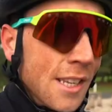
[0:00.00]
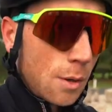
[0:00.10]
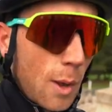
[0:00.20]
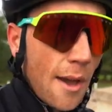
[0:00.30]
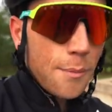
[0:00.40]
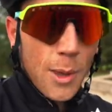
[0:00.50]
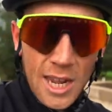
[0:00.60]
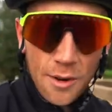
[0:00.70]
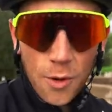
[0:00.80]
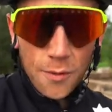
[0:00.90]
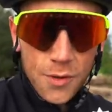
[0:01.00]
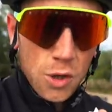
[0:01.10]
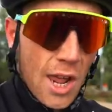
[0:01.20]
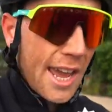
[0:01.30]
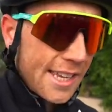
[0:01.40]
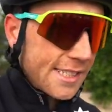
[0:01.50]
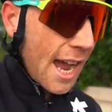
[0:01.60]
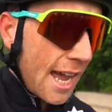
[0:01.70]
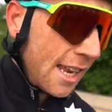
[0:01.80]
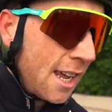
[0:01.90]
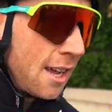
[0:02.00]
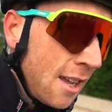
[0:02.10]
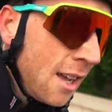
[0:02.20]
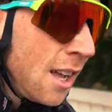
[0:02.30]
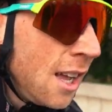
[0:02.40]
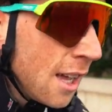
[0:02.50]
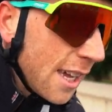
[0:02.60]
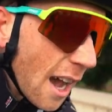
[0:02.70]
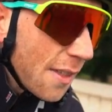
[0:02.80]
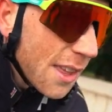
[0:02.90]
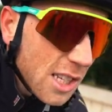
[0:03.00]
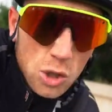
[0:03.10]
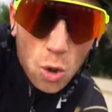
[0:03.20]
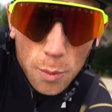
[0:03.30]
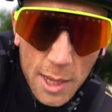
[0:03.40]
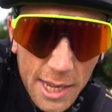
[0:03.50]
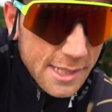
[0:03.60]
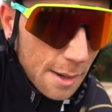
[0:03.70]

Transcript: So we have been here for a few days and yeah, I think stormy is